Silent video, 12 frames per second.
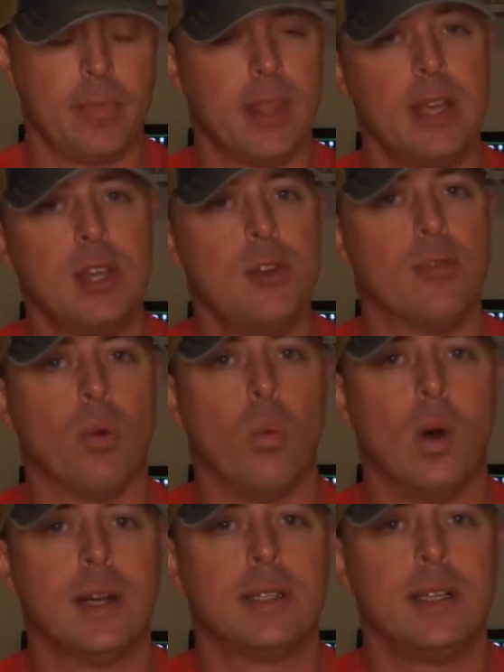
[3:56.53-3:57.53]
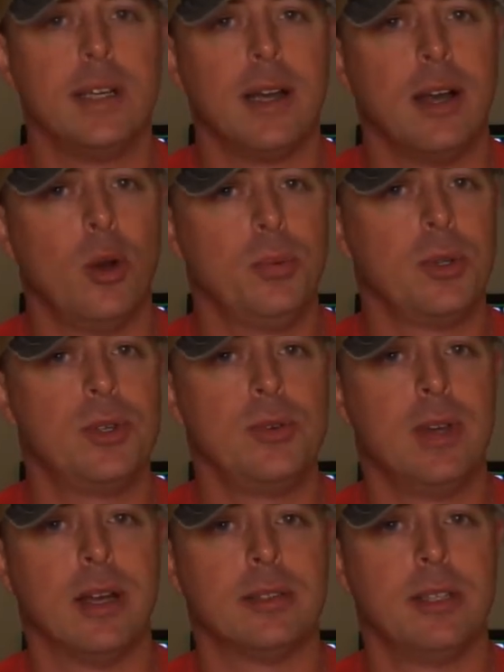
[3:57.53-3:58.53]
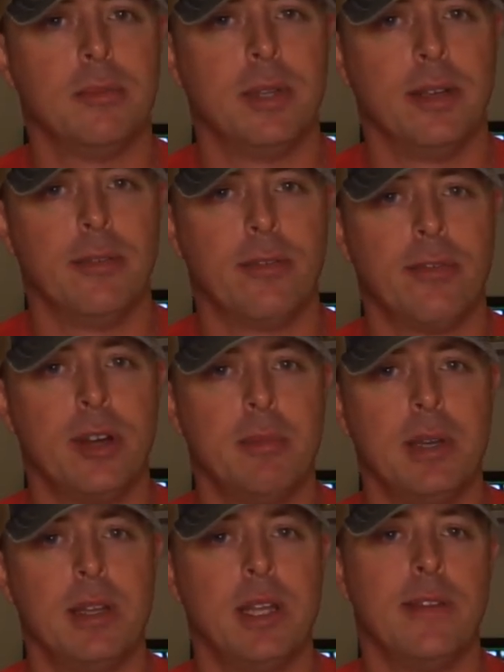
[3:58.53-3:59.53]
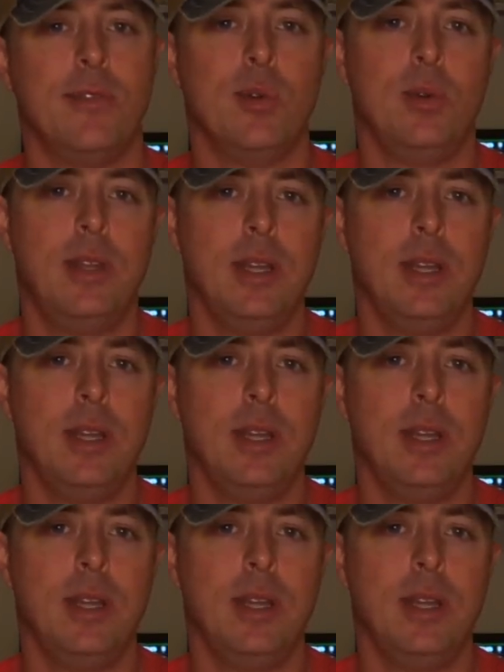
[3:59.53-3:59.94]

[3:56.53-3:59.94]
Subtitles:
Thank you for watching. I hope that you got something from it. If you